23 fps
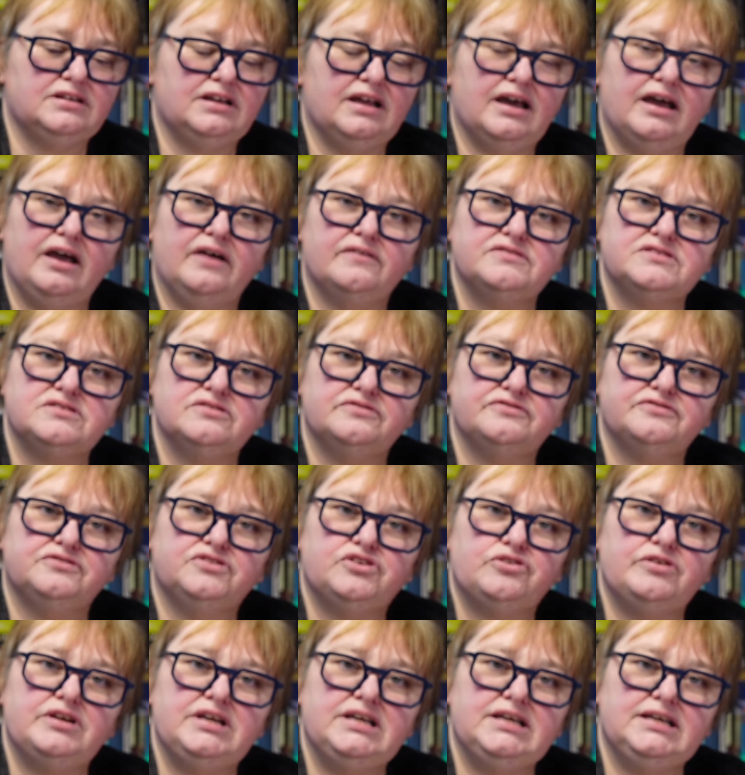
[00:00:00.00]
Lives of
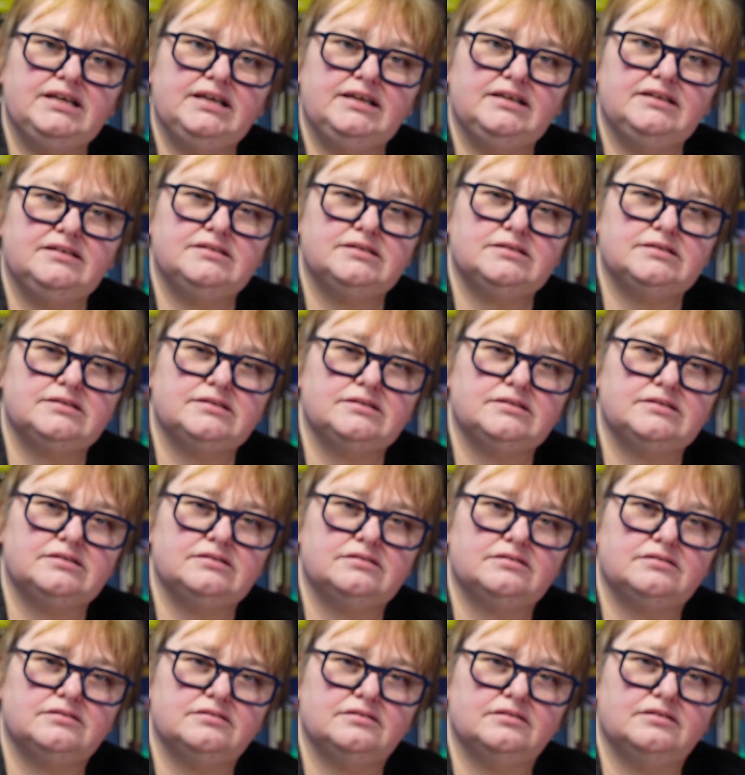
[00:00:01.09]

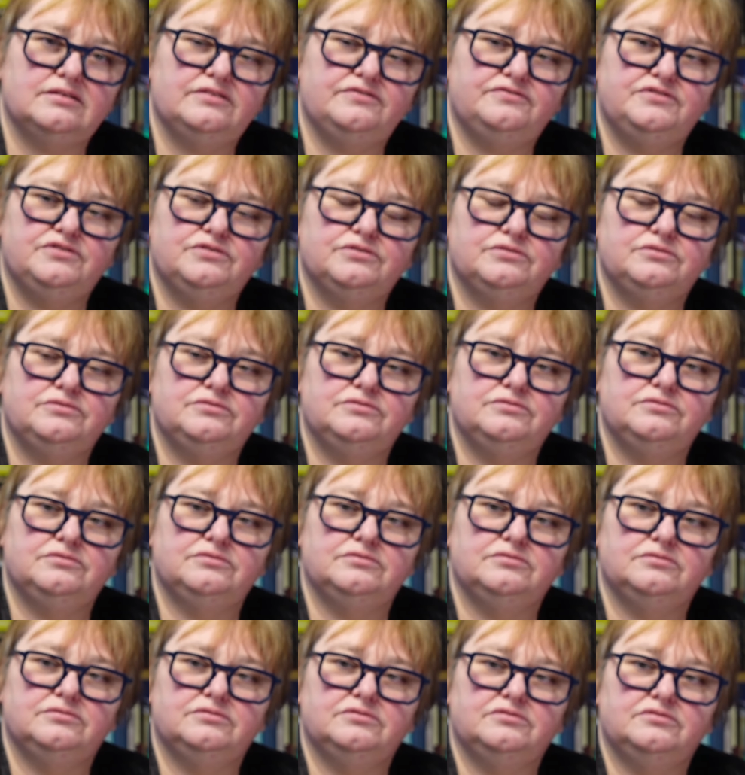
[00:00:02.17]
Trees, if you